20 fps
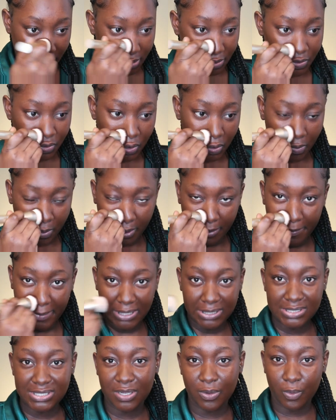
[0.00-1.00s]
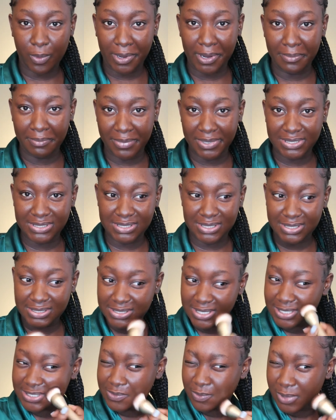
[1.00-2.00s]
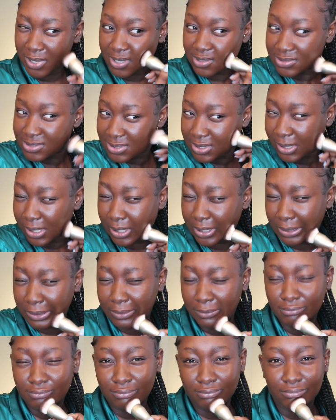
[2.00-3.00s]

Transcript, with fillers: so it means that we're in business. That's what I was thinking.